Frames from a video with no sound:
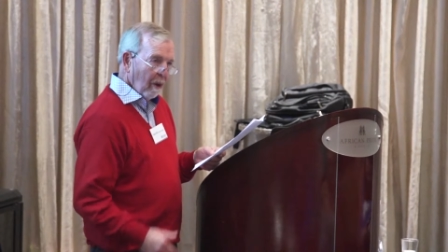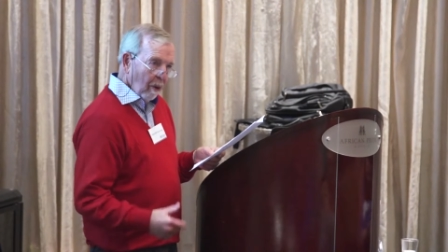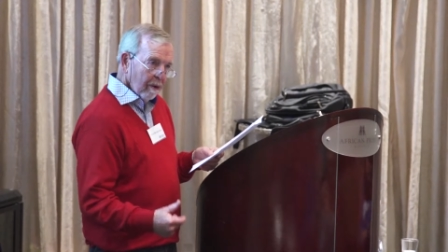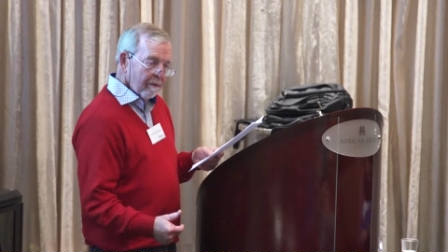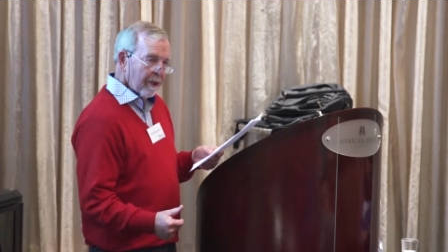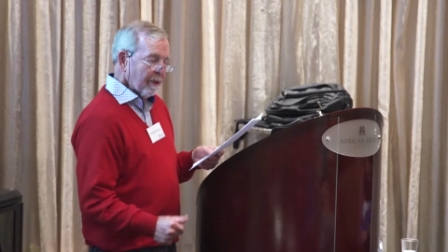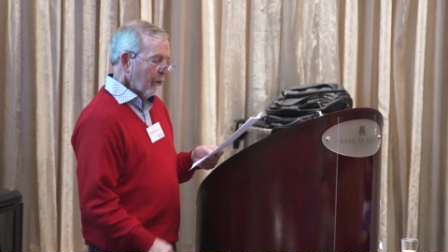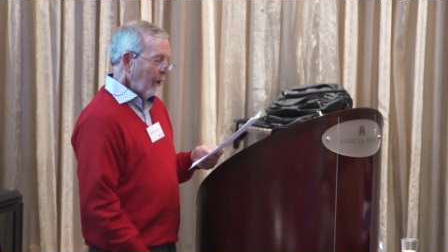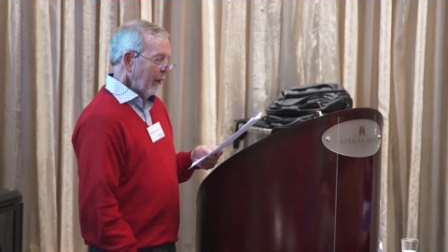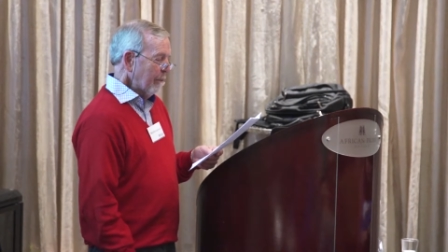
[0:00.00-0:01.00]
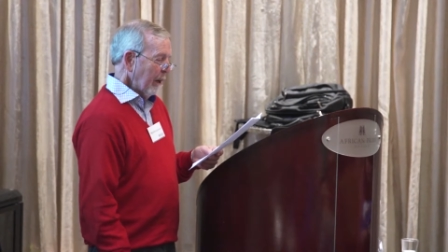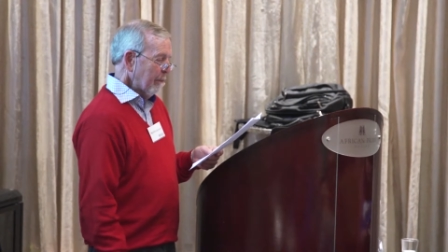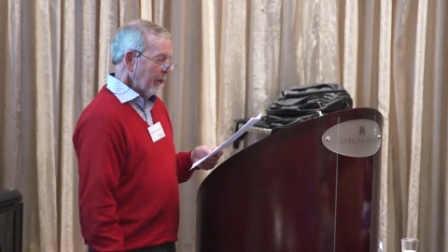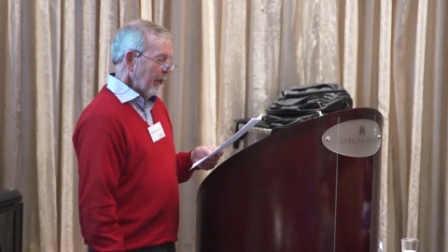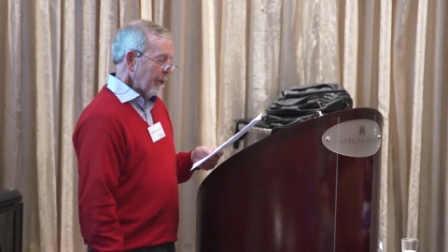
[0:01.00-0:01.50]
all of which required
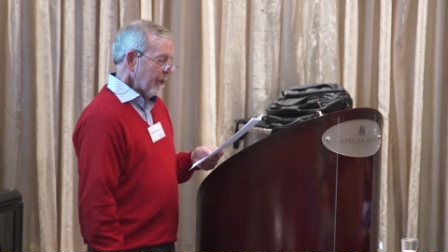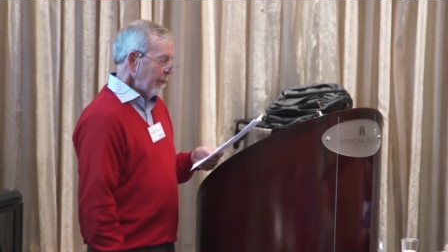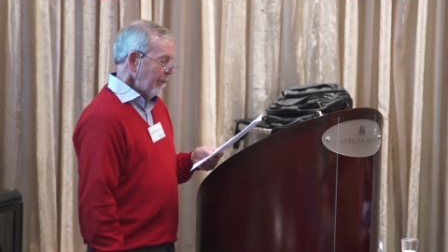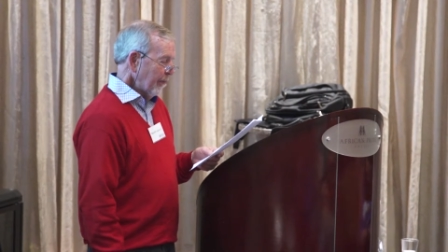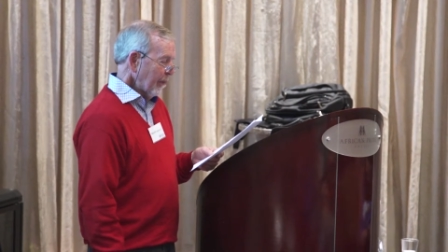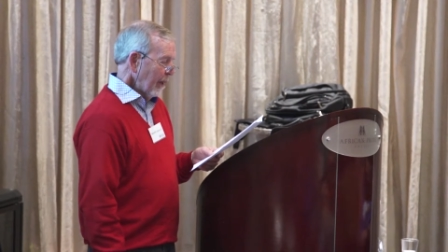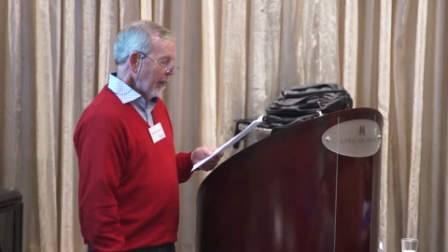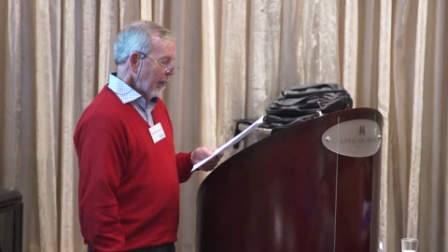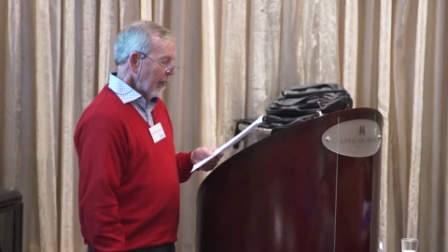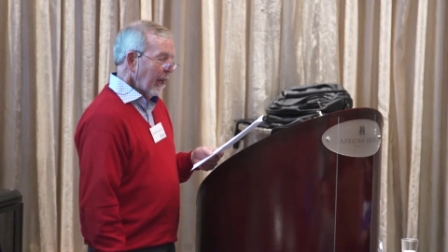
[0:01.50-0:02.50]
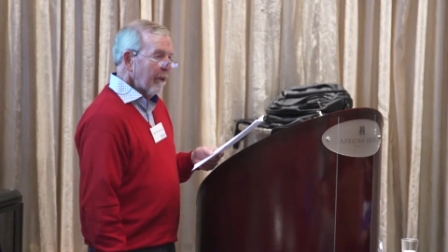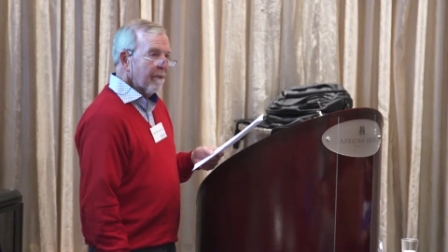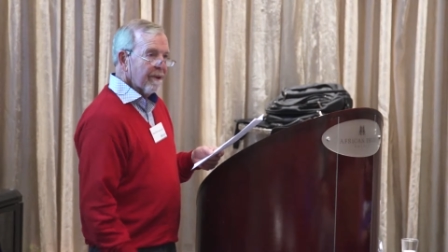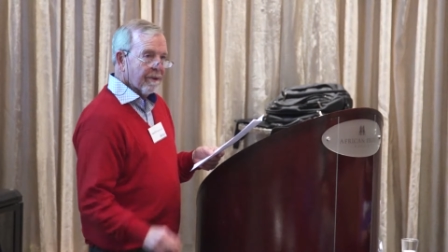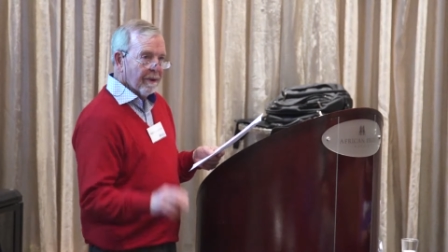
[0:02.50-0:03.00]
preparation. And it
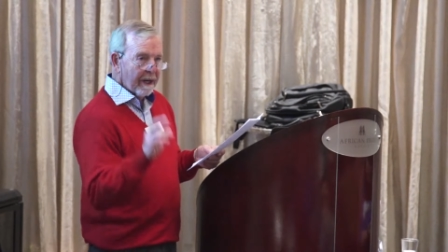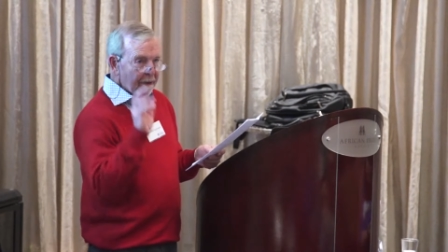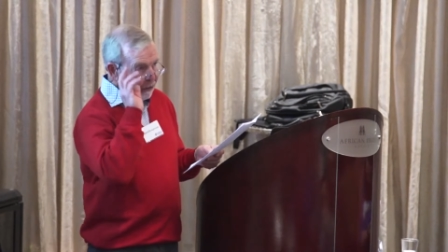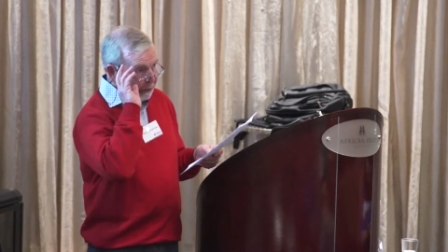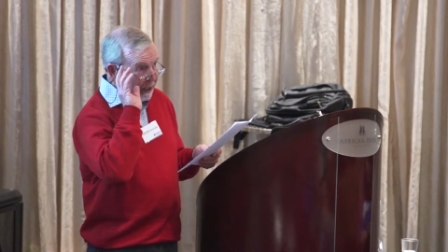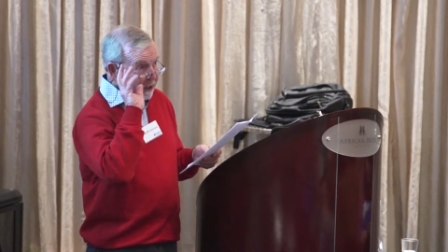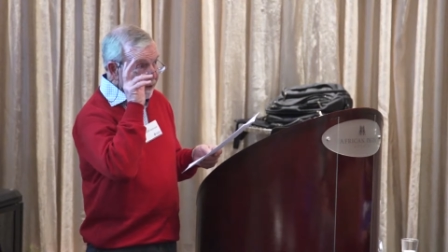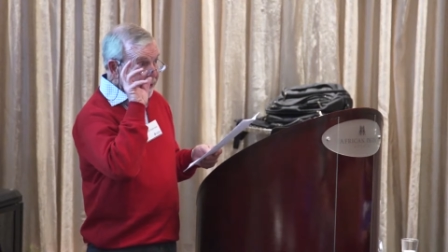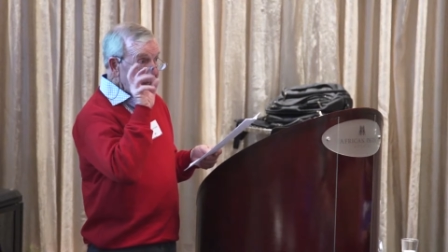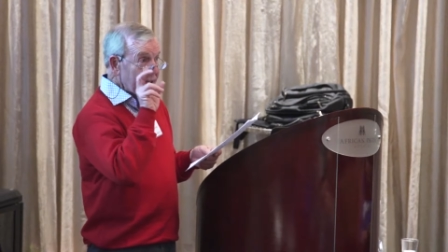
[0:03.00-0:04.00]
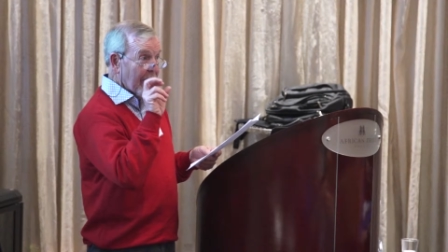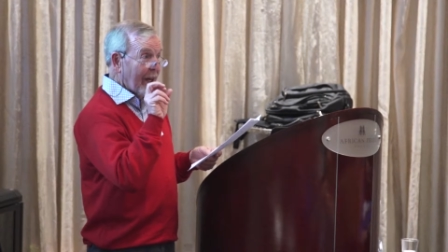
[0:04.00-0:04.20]
was great for me to see his